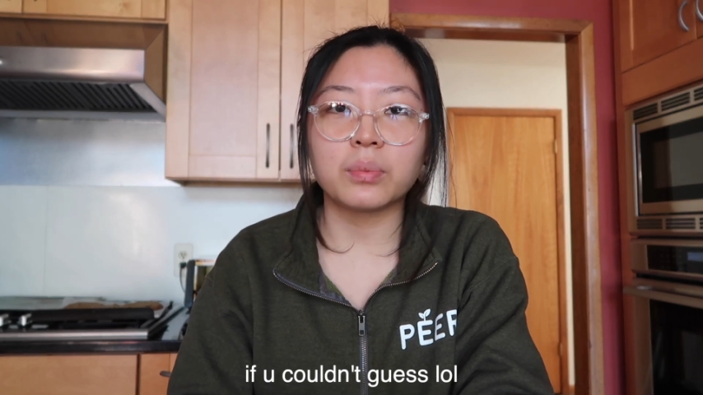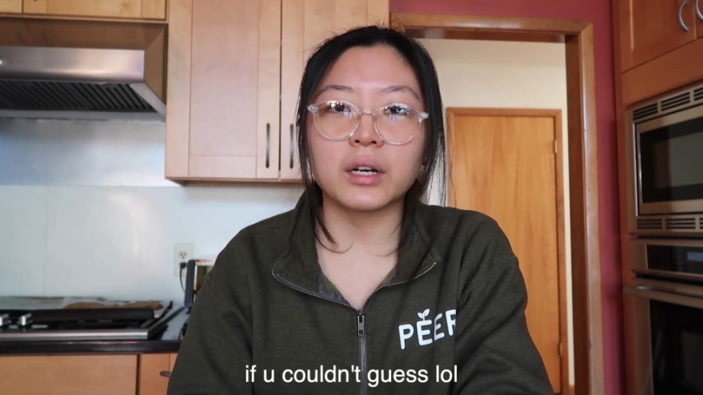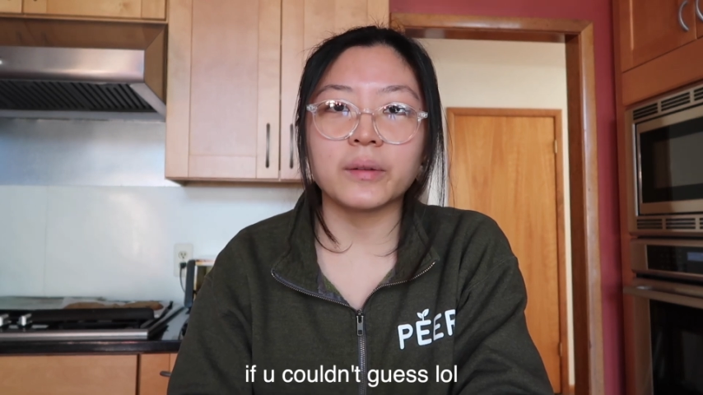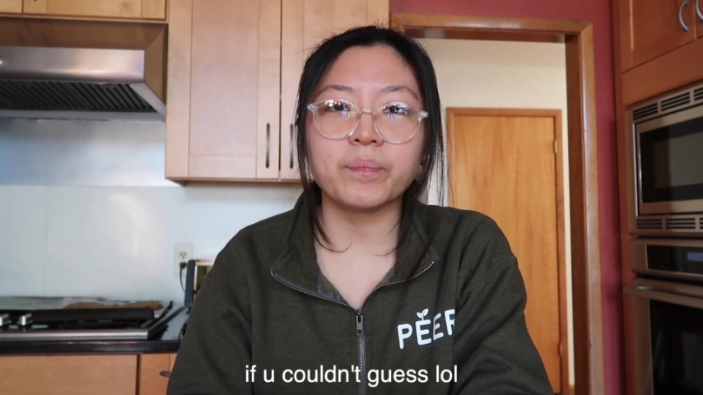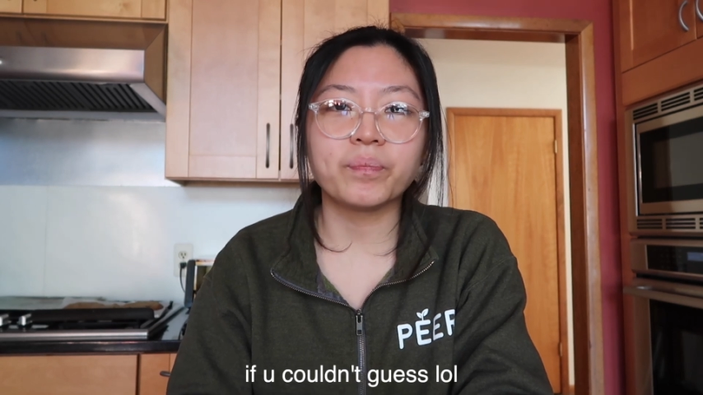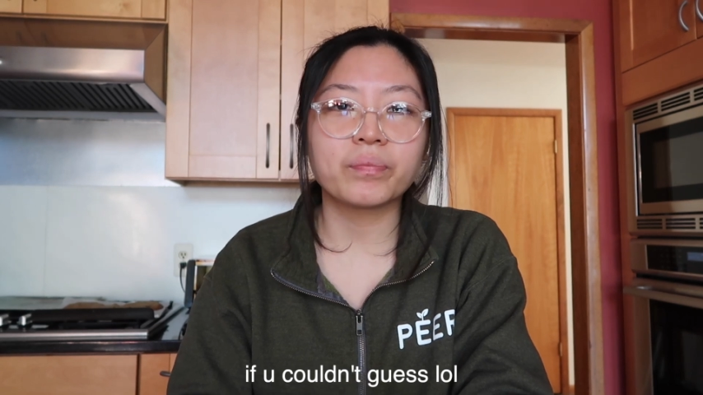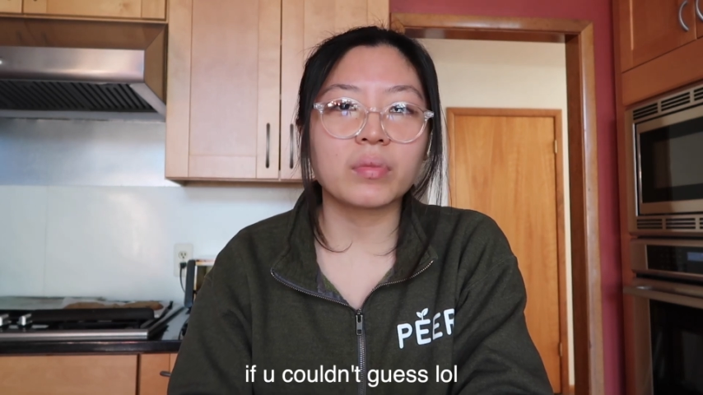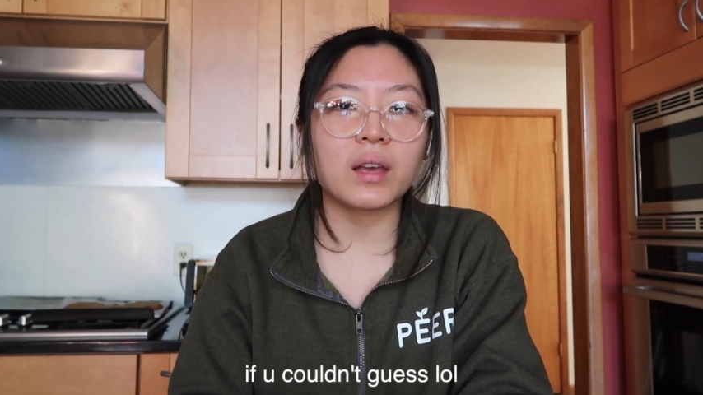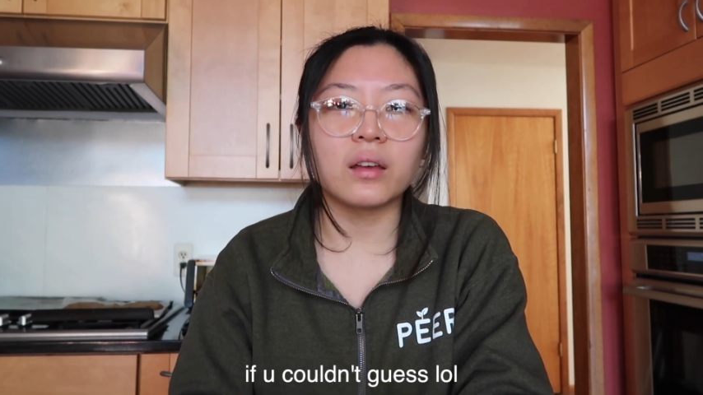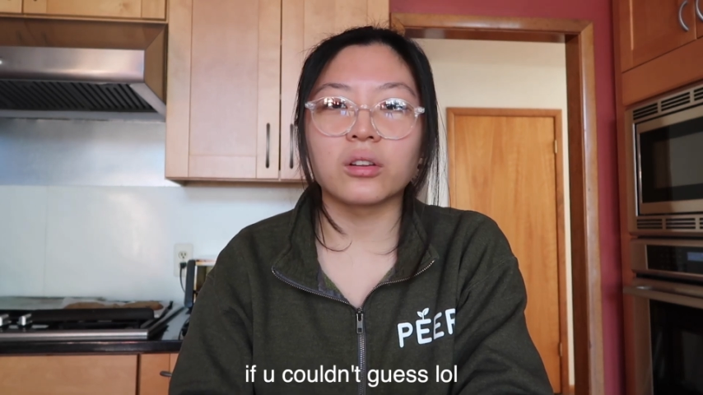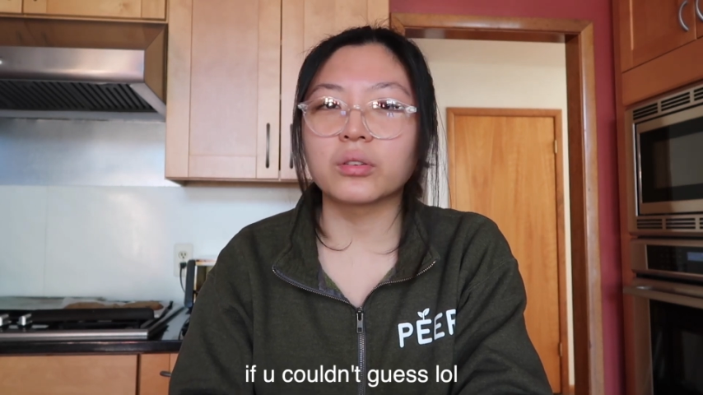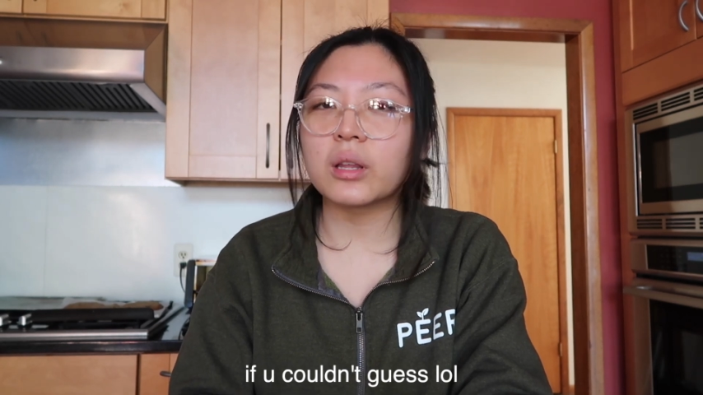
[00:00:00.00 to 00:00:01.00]
but
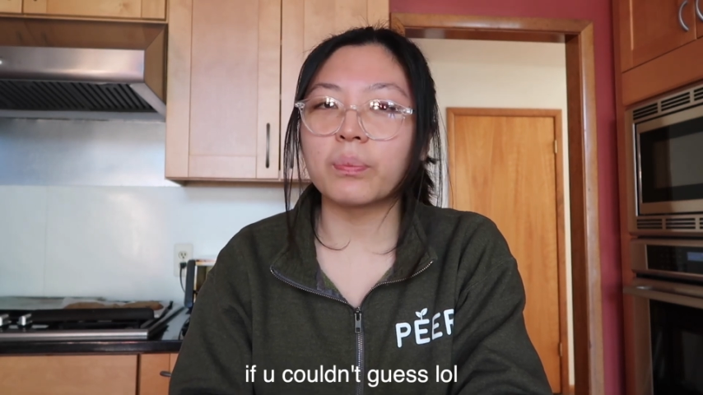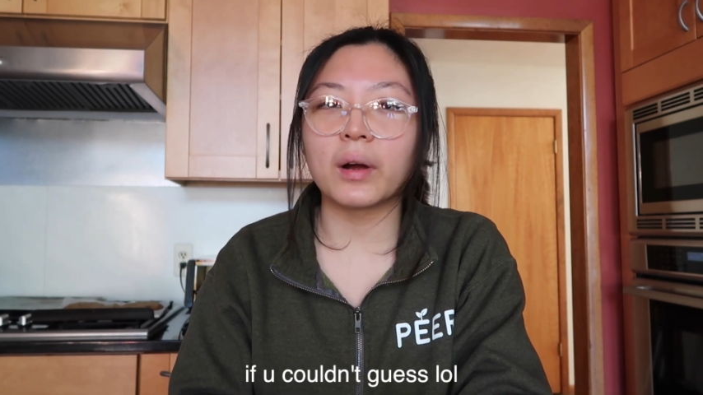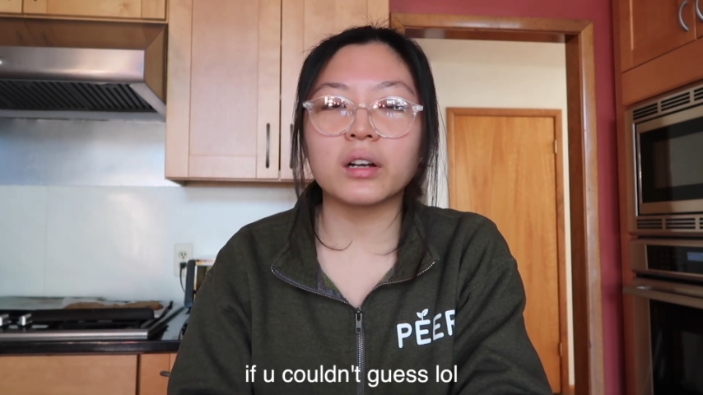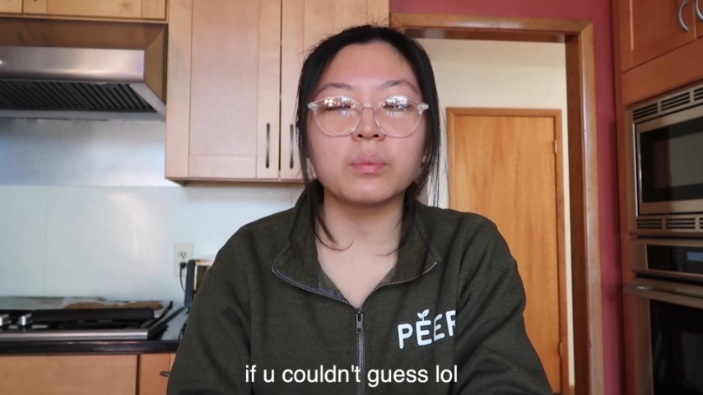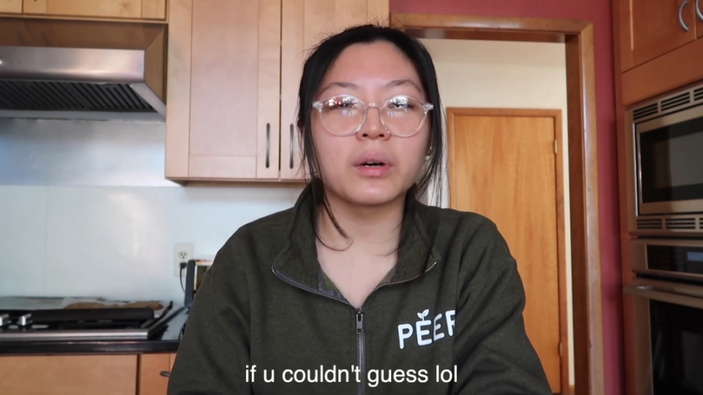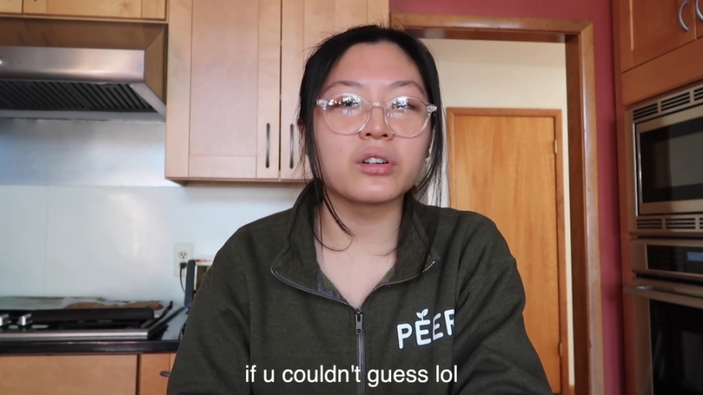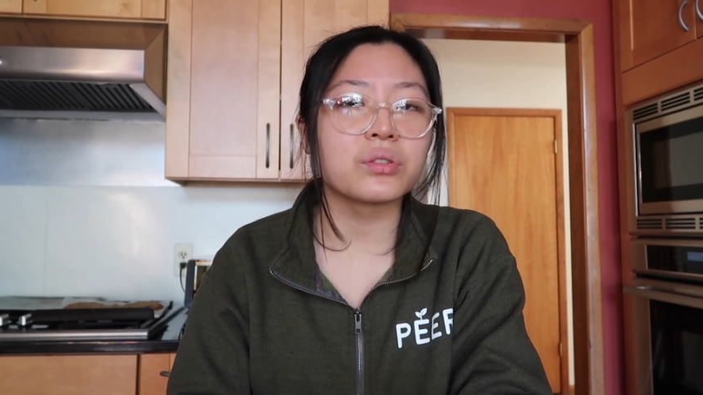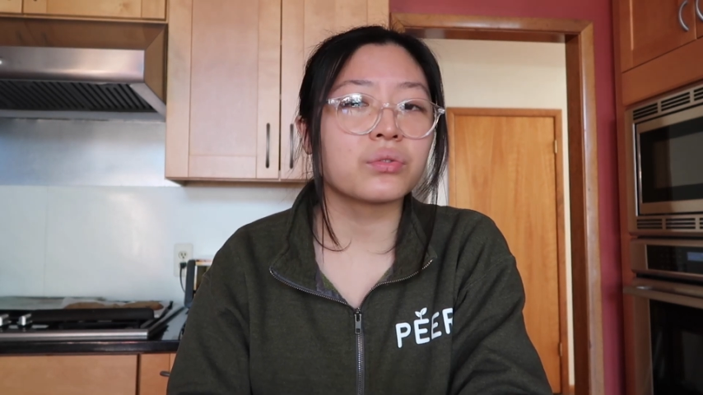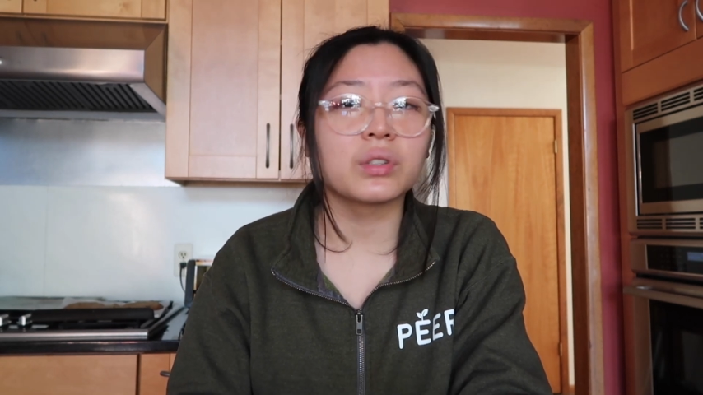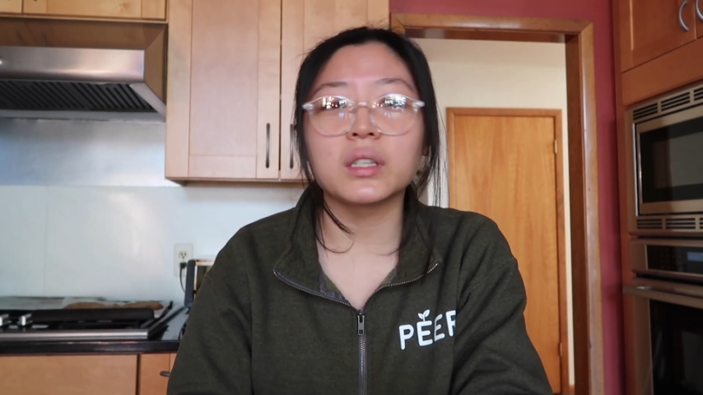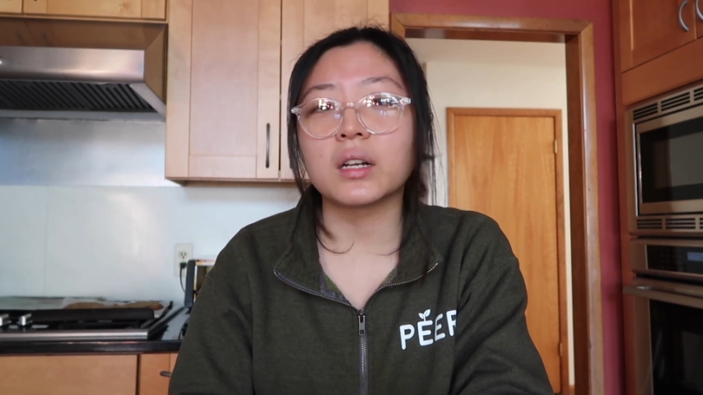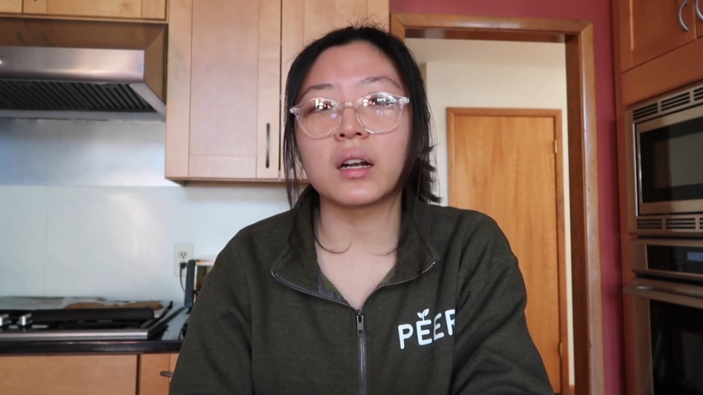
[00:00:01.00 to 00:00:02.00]
I learned that browning butter is
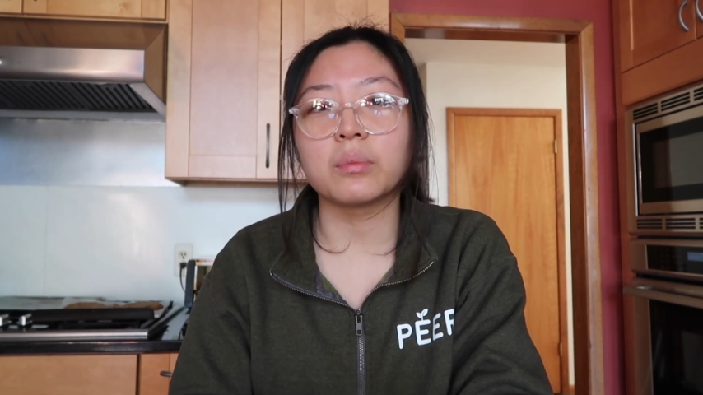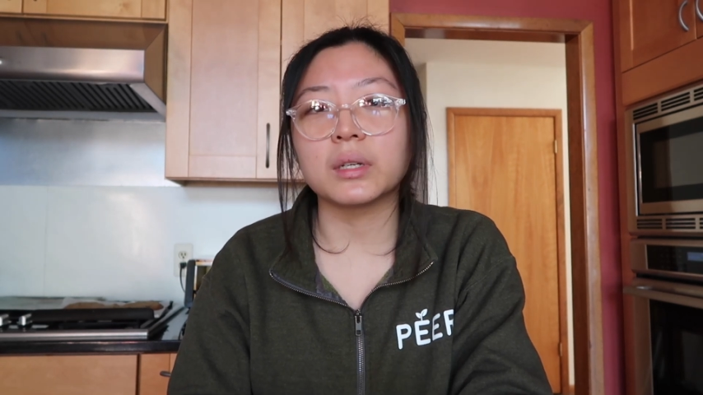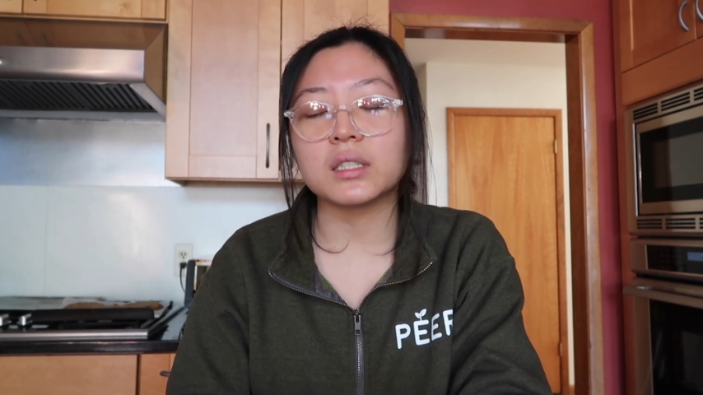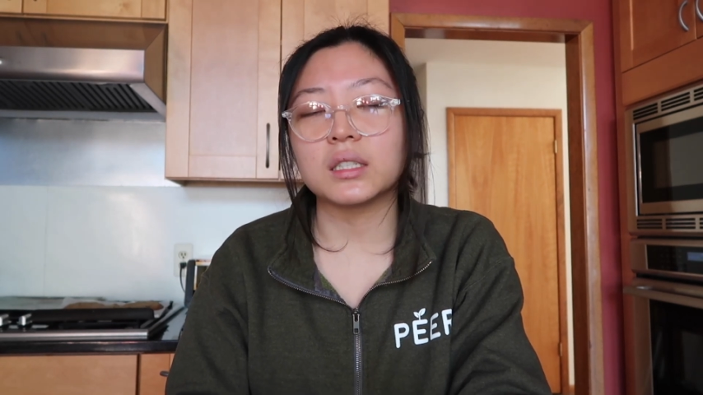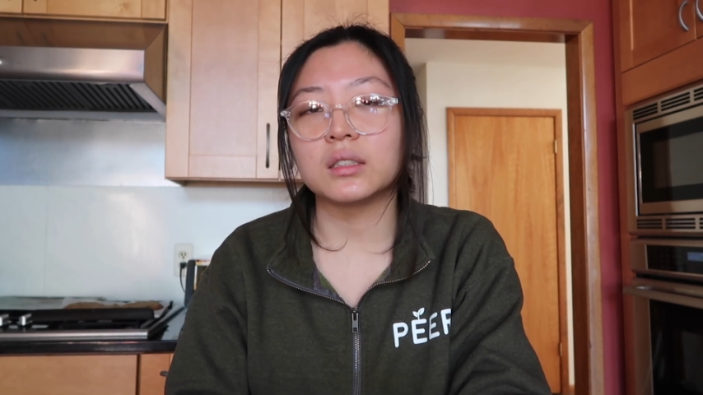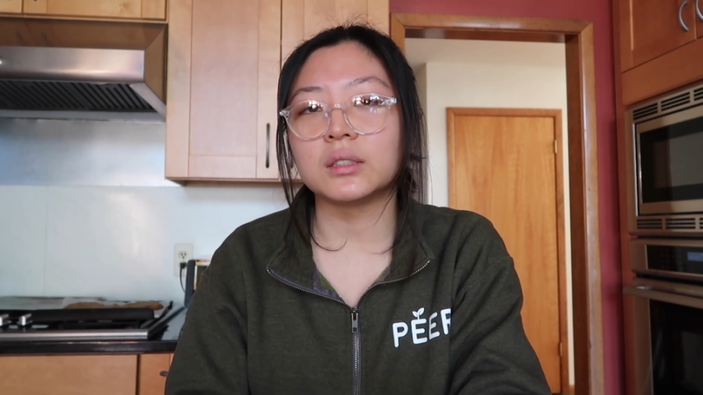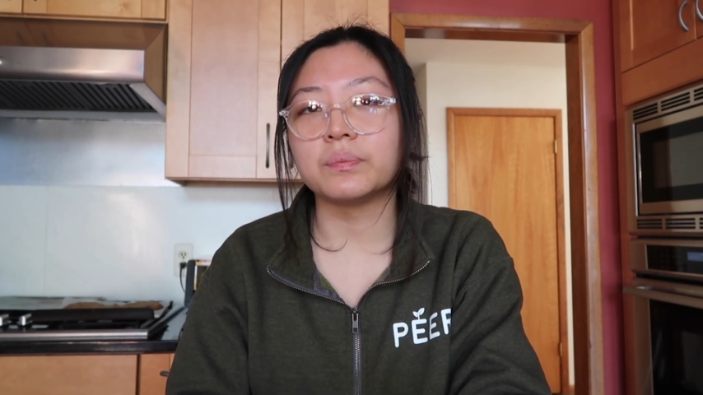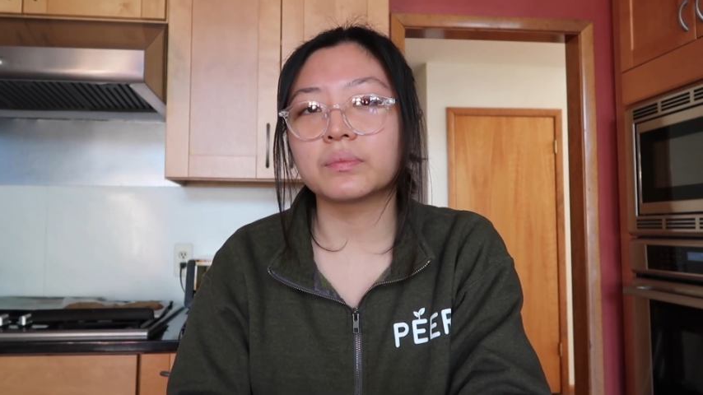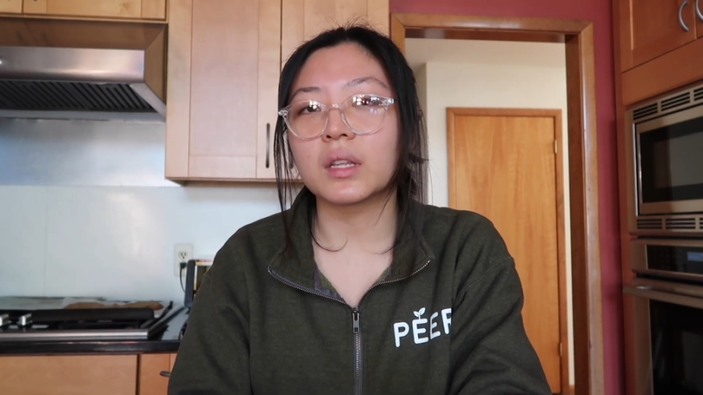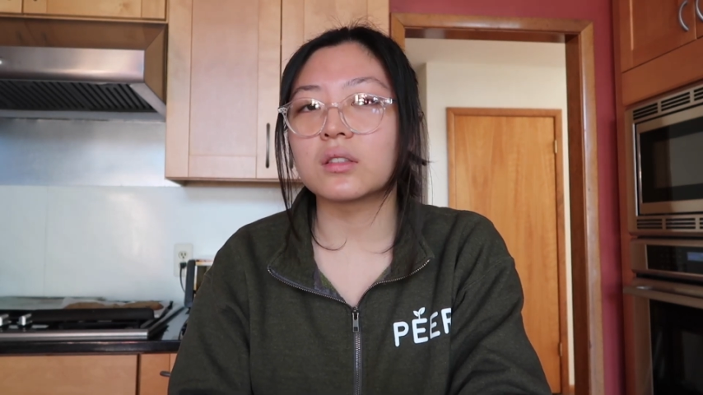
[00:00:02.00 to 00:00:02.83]
really not a big deal.